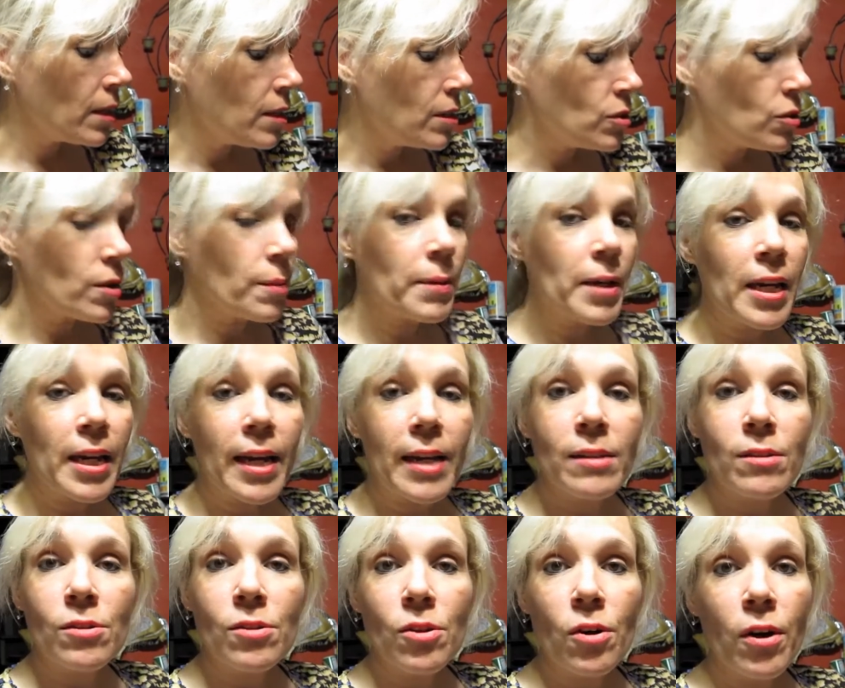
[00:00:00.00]
So I'm going to
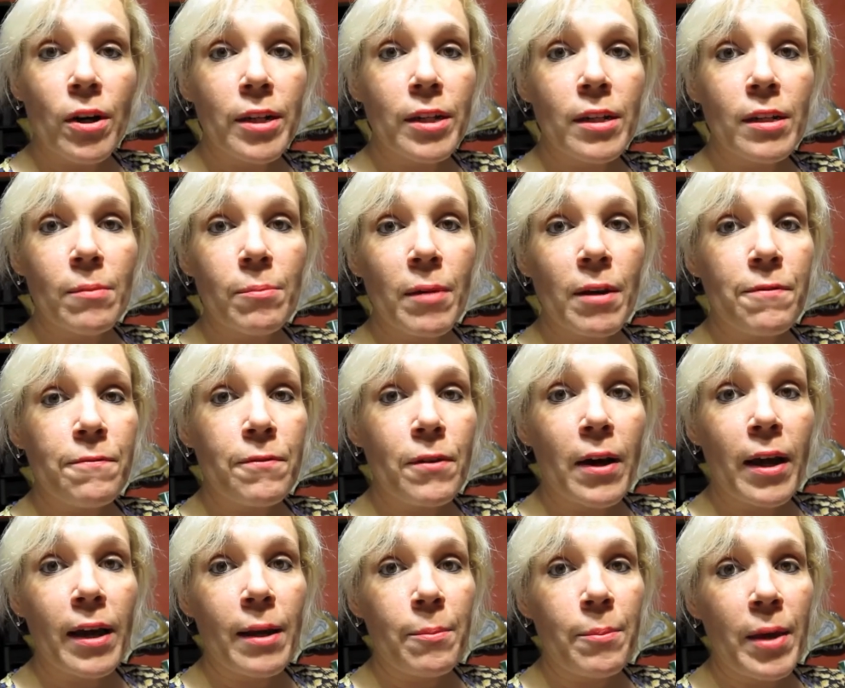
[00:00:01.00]
get started in my
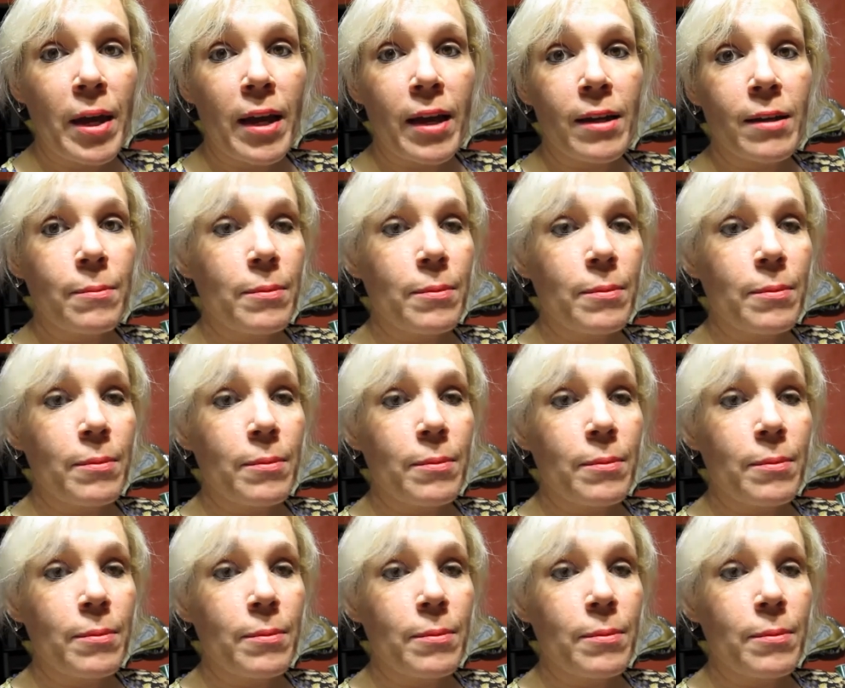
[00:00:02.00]
frying pan.